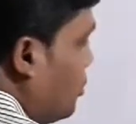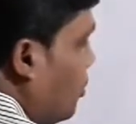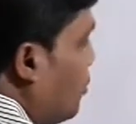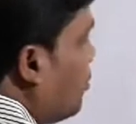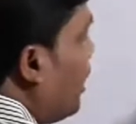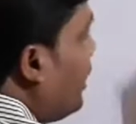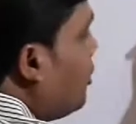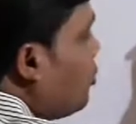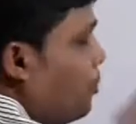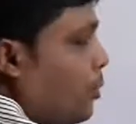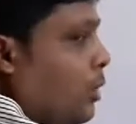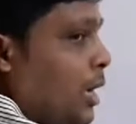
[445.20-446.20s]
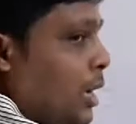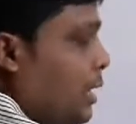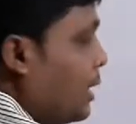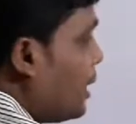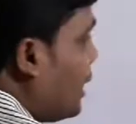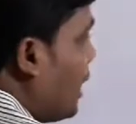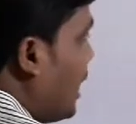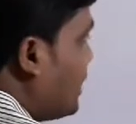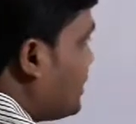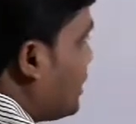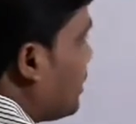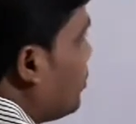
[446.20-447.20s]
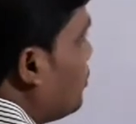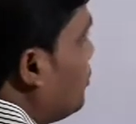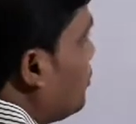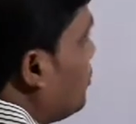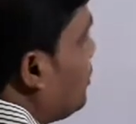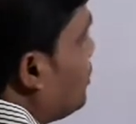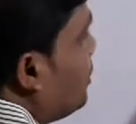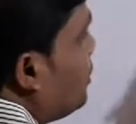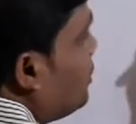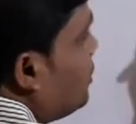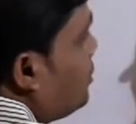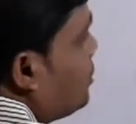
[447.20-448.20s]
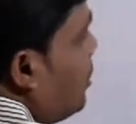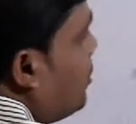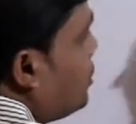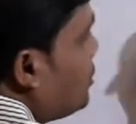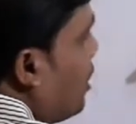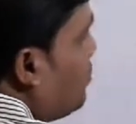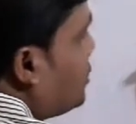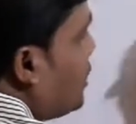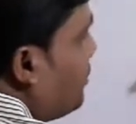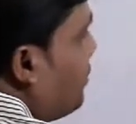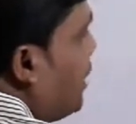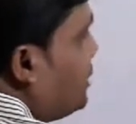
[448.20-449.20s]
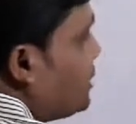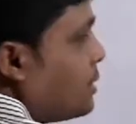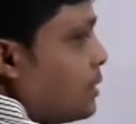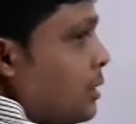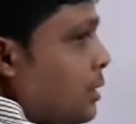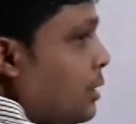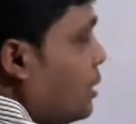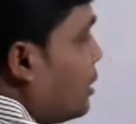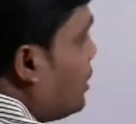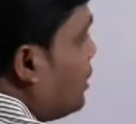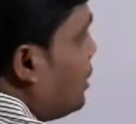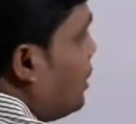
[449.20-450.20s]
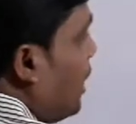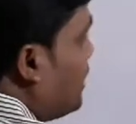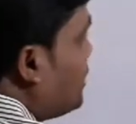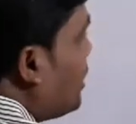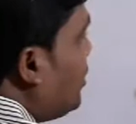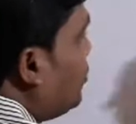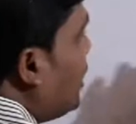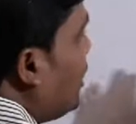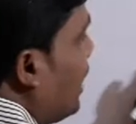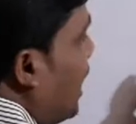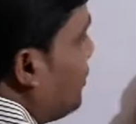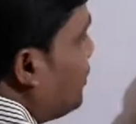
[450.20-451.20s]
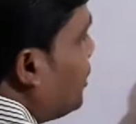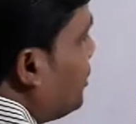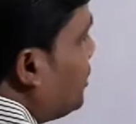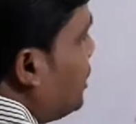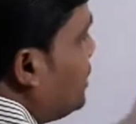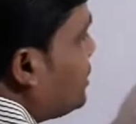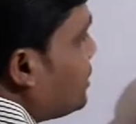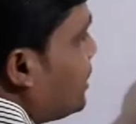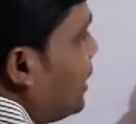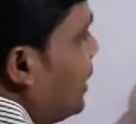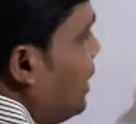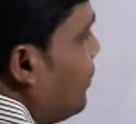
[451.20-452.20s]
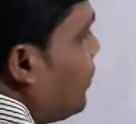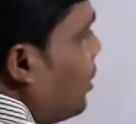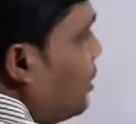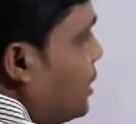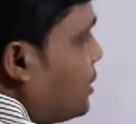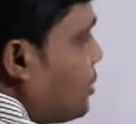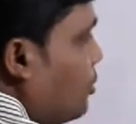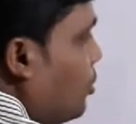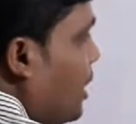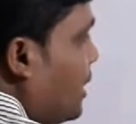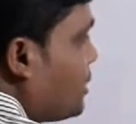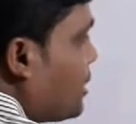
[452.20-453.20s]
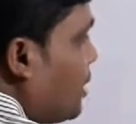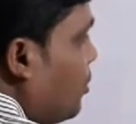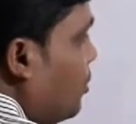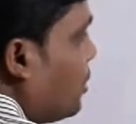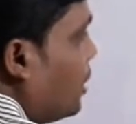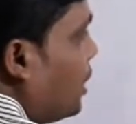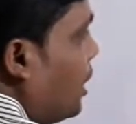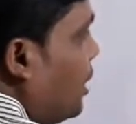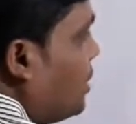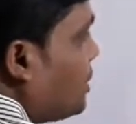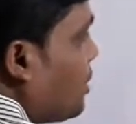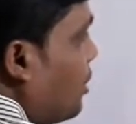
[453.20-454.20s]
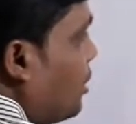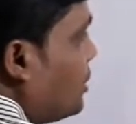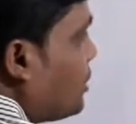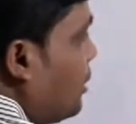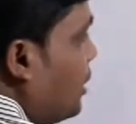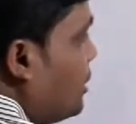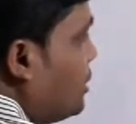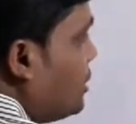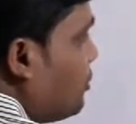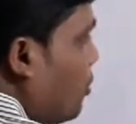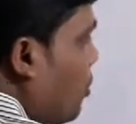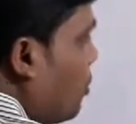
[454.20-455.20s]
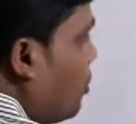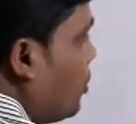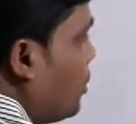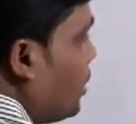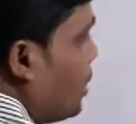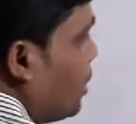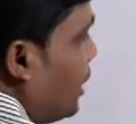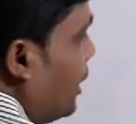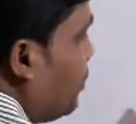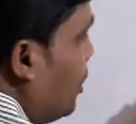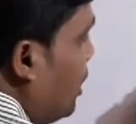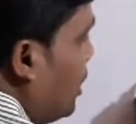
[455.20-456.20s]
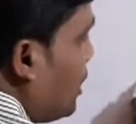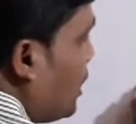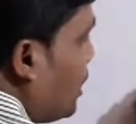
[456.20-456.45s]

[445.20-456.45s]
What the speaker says: do while loop will execute. Suppose some statements executed, after this if condition will execute. If this condition is true, it will